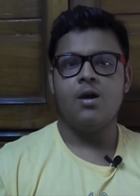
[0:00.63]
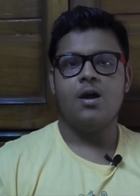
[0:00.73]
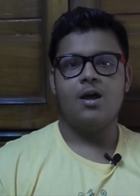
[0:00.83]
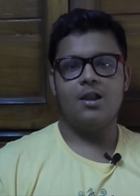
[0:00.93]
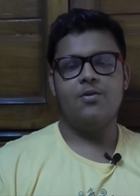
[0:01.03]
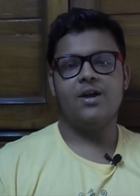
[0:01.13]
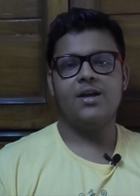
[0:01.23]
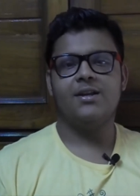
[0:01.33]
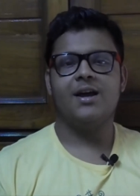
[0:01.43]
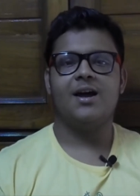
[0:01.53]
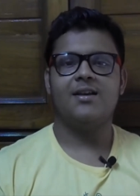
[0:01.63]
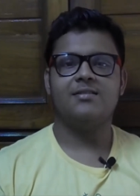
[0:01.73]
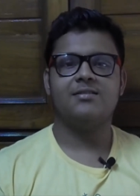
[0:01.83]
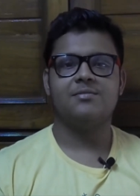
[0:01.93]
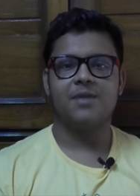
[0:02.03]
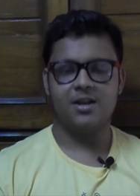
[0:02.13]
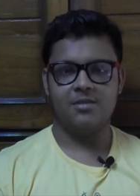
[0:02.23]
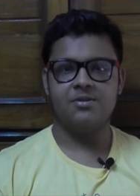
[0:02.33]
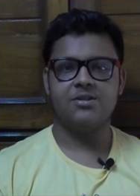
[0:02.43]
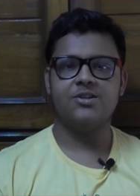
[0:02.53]
Hello again guys, my name
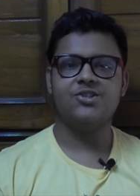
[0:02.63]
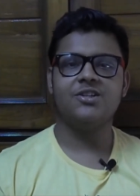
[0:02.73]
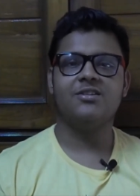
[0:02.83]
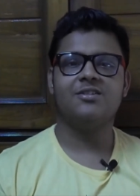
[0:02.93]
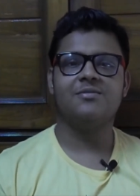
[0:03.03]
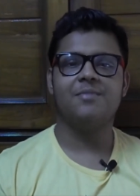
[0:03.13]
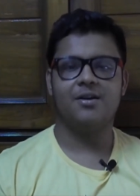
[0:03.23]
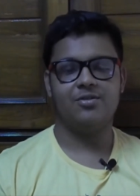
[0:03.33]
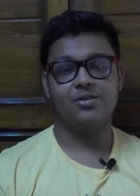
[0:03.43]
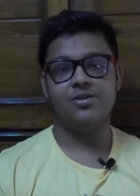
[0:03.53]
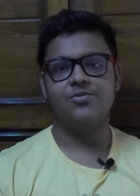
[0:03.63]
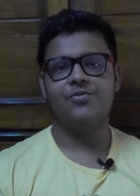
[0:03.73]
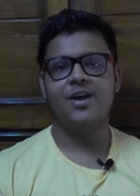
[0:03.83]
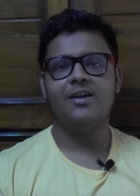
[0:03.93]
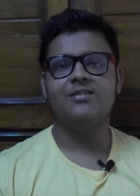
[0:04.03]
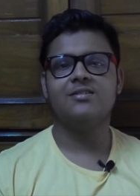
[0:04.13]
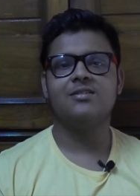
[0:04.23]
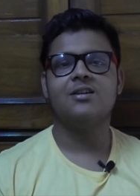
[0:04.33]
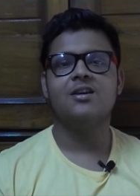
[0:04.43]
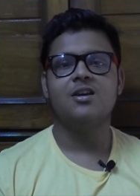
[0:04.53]
is Archit, back with the new facts.
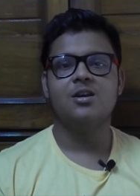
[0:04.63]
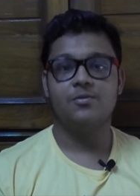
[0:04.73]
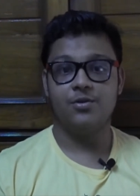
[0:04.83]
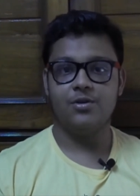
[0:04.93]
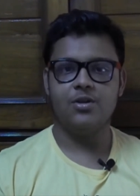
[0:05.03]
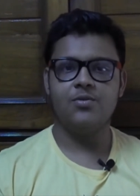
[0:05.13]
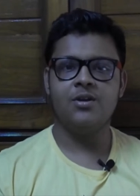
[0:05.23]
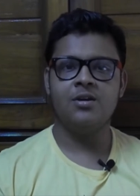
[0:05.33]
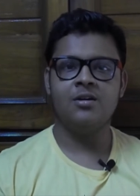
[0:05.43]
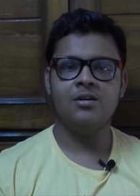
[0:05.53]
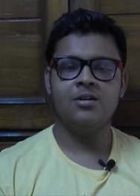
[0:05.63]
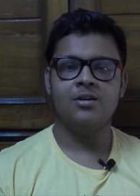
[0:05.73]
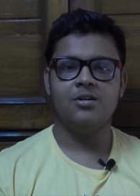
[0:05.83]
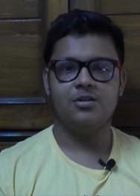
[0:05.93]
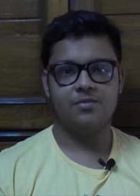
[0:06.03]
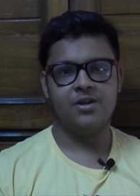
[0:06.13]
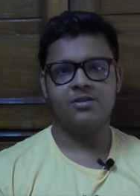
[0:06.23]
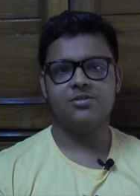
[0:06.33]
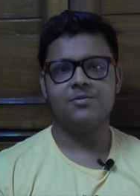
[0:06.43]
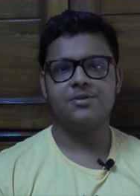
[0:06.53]
If you're new here, don't forget to
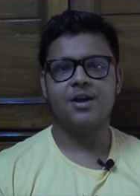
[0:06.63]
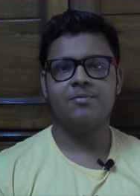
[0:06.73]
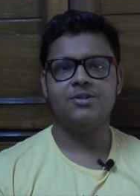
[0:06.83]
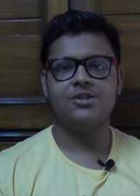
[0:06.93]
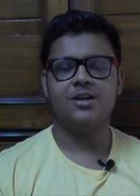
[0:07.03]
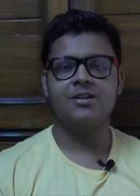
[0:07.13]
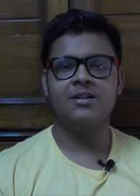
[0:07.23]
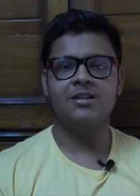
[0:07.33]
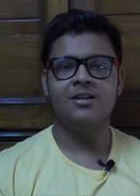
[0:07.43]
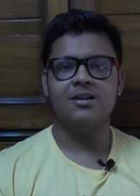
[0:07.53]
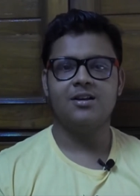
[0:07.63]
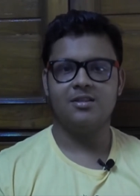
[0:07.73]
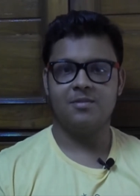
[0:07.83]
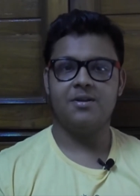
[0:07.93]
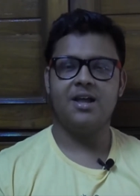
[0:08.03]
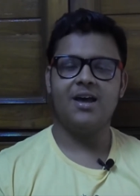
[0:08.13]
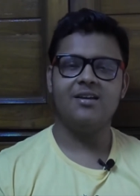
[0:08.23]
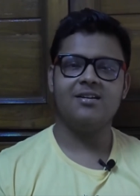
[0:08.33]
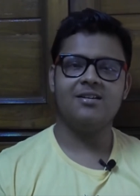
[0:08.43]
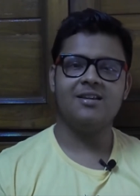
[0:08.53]
subscribe the channel, hit the bell
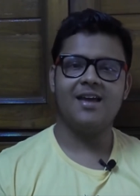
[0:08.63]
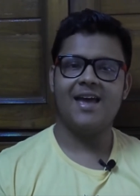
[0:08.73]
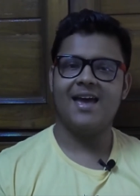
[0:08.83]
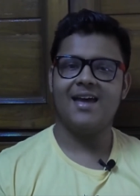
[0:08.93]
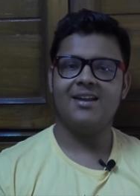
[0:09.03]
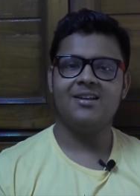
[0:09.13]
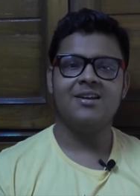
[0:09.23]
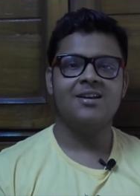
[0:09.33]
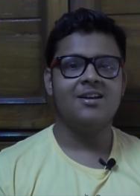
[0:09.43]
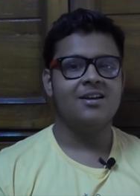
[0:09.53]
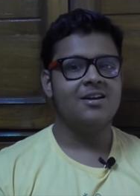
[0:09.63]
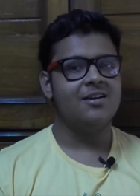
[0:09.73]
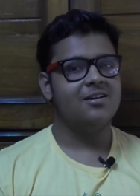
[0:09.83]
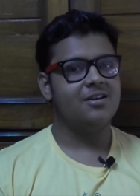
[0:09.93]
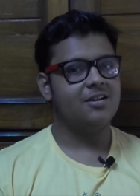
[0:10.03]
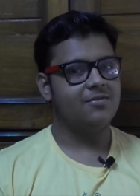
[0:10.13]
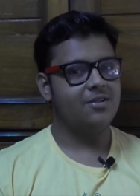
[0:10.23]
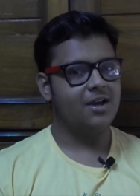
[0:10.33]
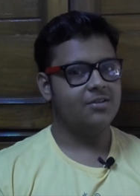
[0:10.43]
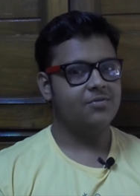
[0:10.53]
icon, and if you
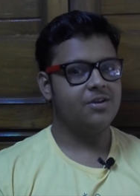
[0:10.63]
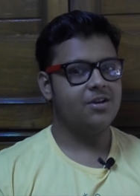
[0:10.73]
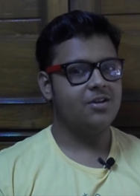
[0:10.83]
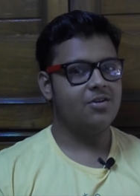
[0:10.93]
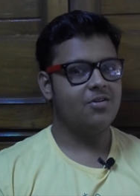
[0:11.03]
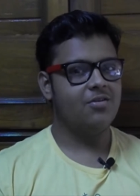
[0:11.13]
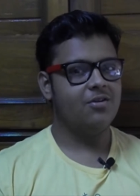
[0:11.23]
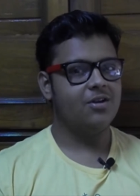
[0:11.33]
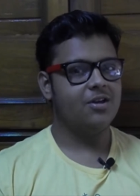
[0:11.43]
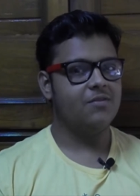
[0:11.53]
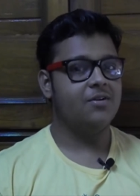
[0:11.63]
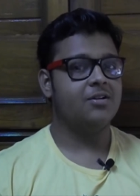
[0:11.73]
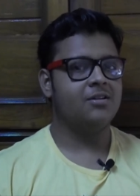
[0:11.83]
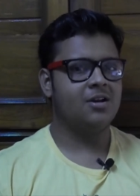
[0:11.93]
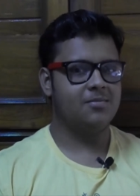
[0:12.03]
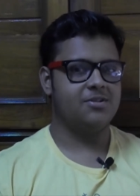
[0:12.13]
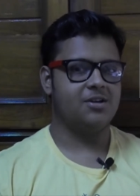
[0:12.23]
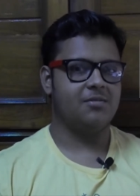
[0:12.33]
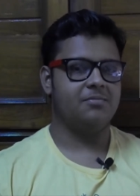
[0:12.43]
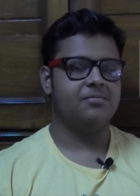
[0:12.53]
like the video, give it a thumbs up.